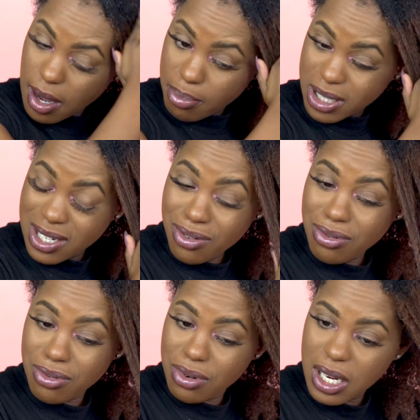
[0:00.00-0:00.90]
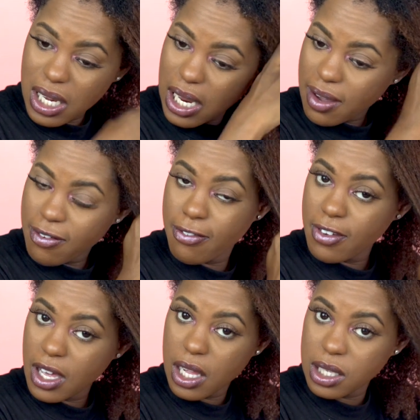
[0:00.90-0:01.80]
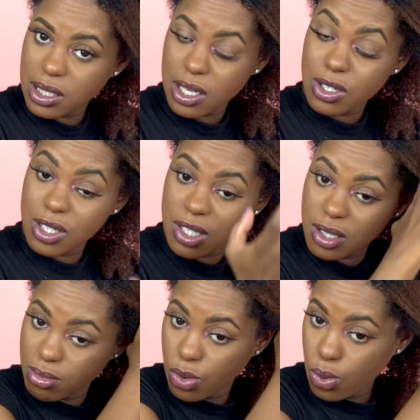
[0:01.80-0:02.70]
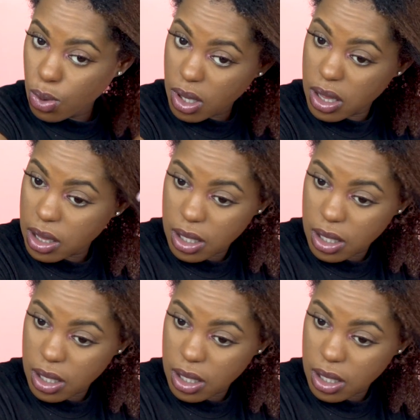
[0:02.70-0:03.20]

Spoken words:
but it really feels smooth.